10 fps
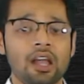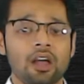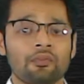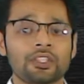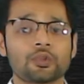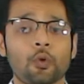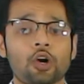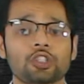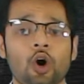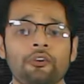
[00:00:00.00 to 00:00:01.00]
which
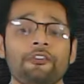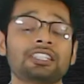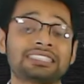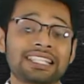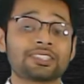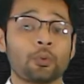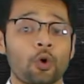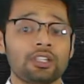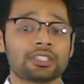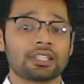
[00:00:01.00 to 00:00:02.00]
was of 6
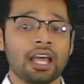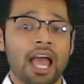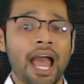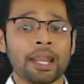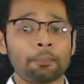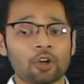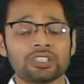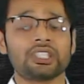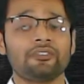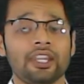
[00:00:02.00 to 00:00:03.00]
volts and
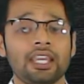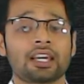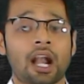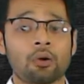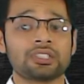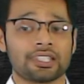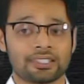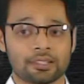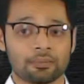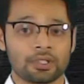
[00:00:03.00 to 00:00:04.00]
positively ground
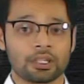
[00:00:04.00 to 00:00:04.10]
system,